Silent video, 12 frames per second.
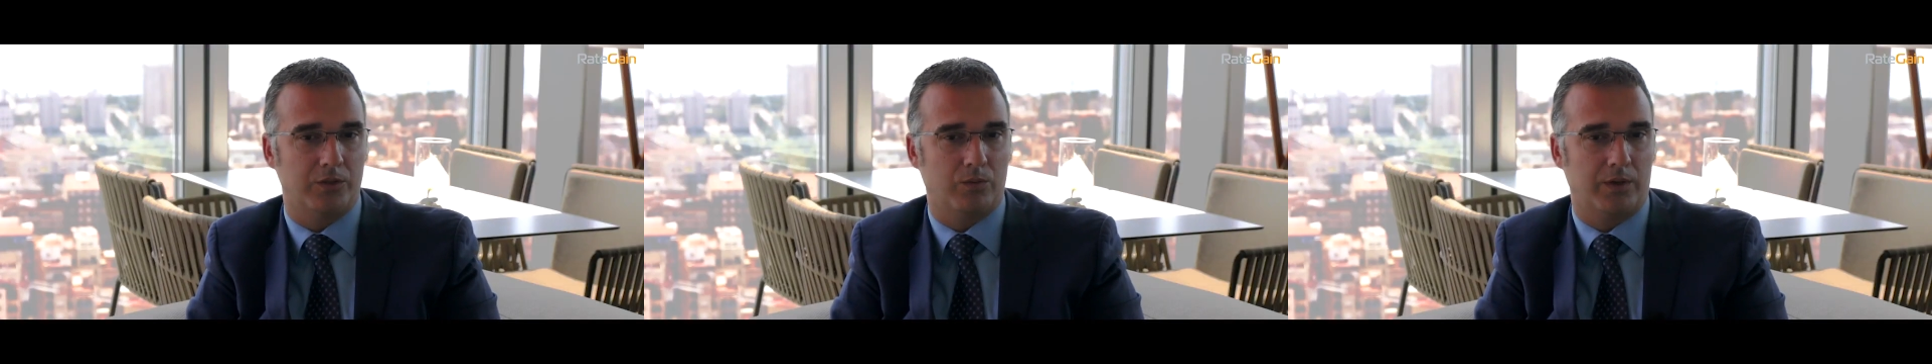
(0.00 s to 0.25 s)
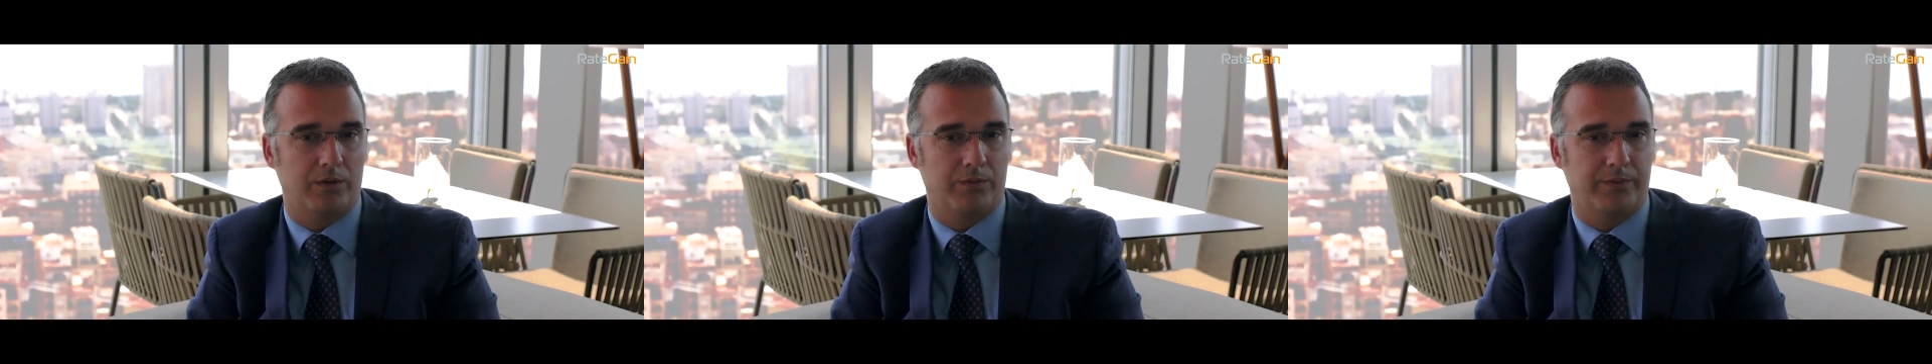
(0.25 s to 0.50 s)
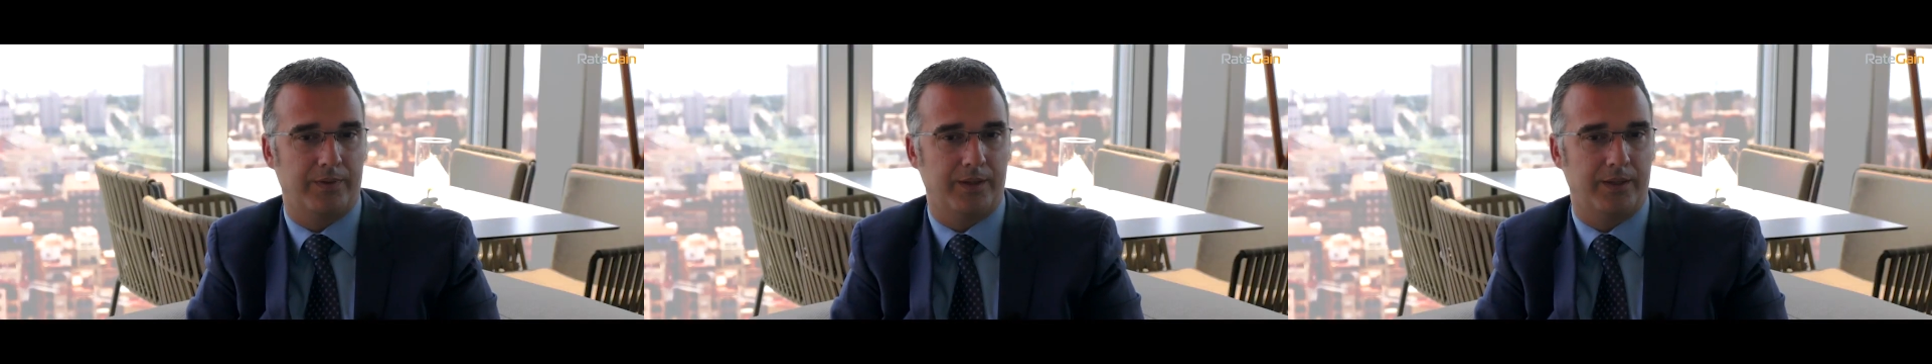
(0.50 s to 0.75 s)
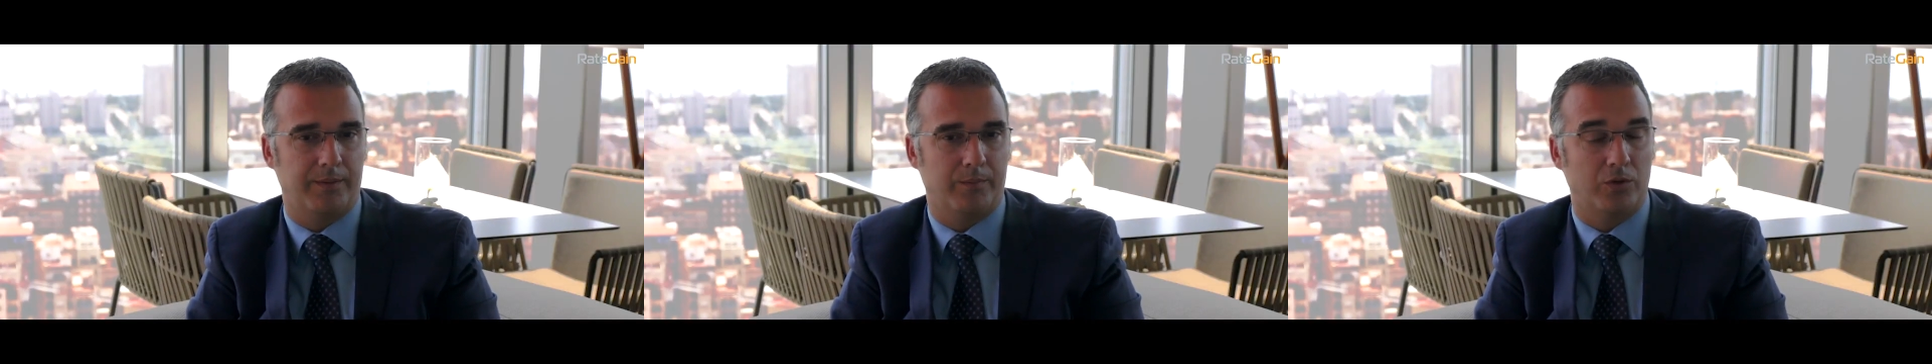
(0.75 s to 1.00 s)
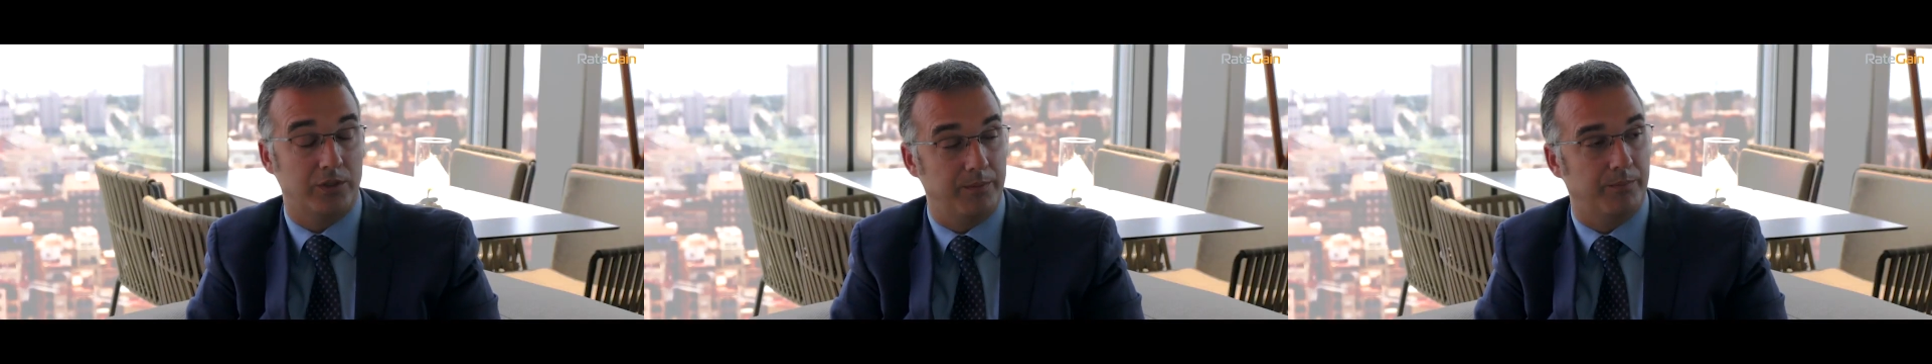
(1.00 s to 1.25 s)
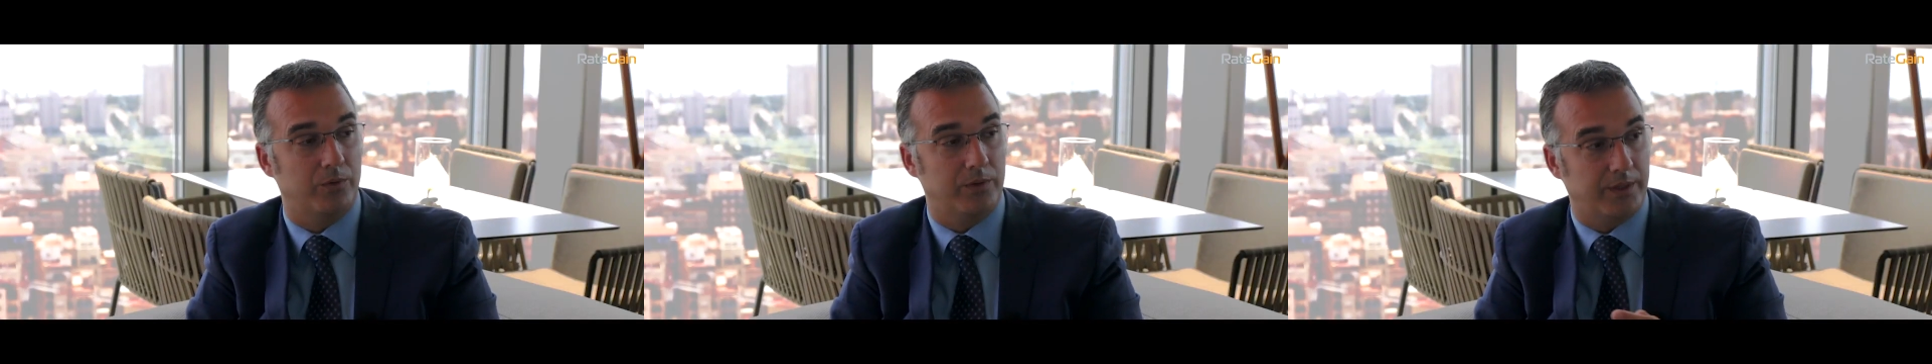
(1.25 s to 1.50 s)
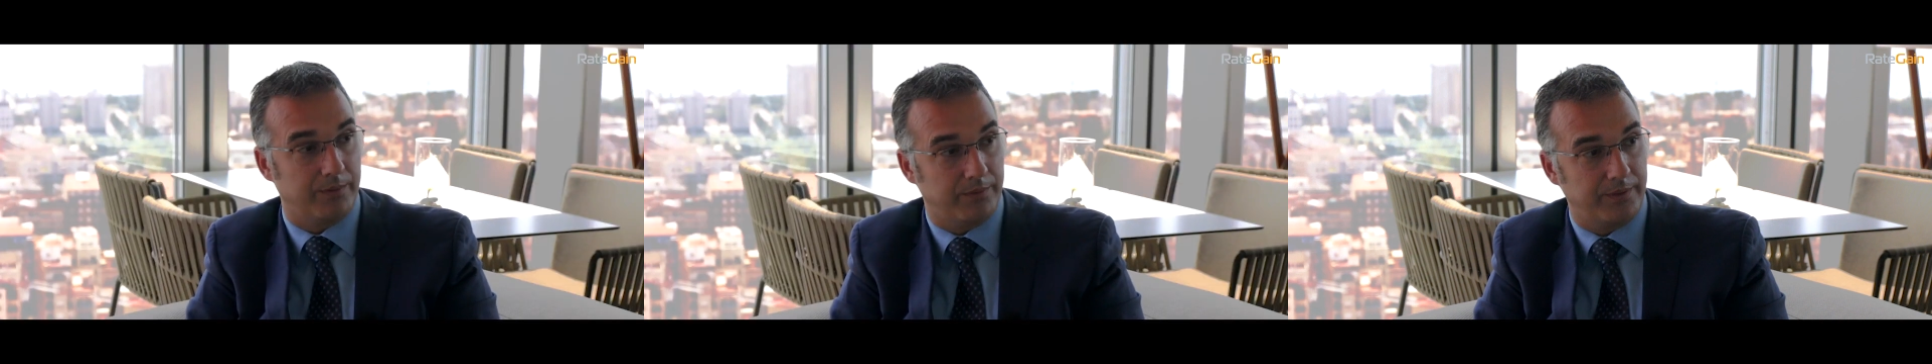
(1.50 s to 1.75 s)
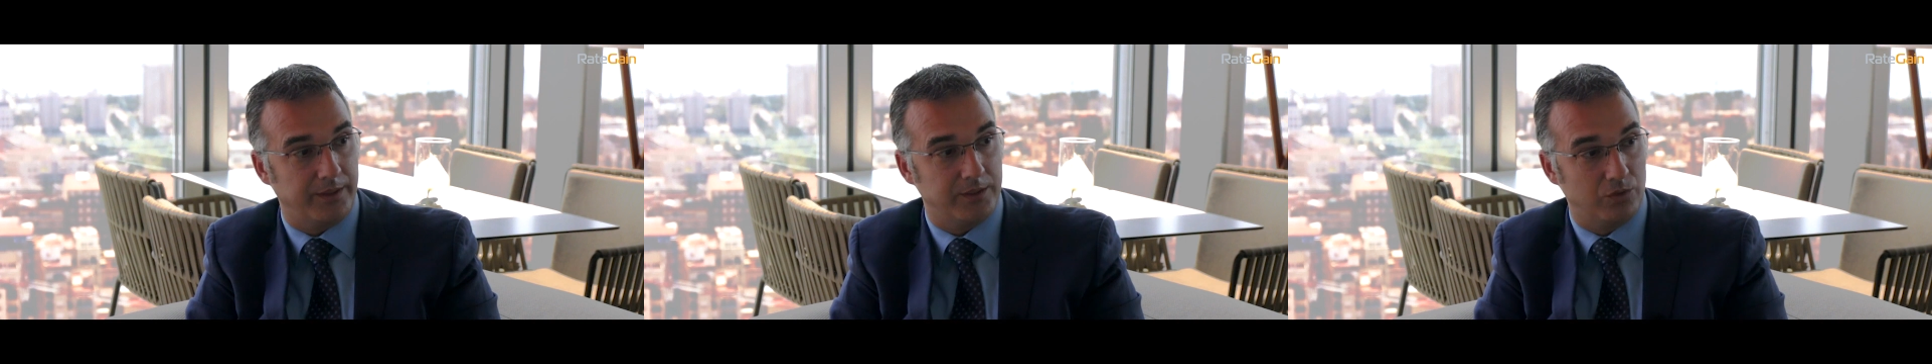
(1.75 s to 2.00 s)
it's one of the most important
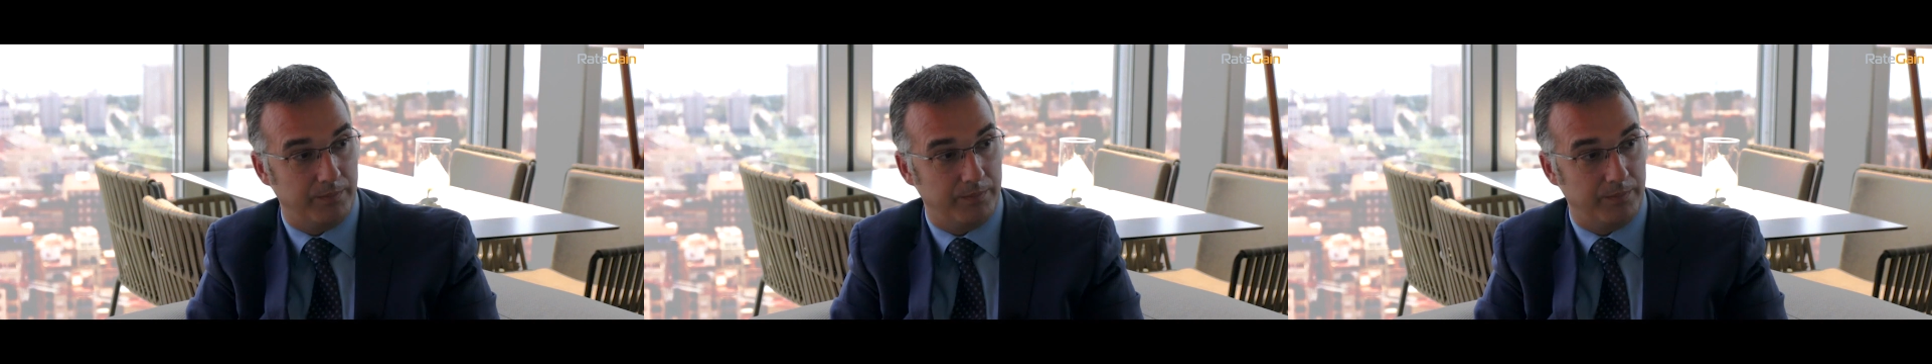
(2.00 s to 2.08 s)
things